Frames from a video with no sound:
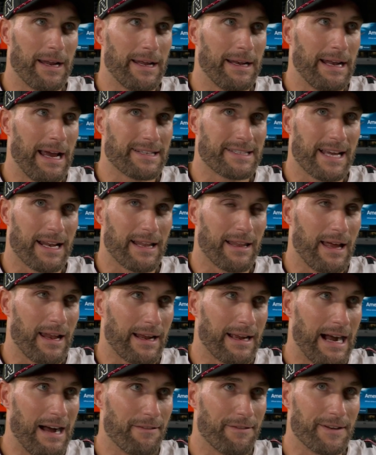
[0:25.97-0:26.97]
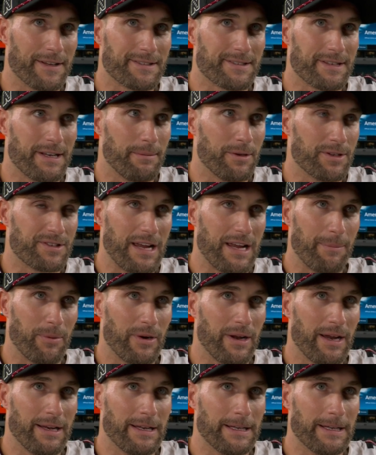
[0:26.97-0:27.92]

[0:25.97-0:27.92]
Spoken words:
and I just had a lot of confidence in him to separate.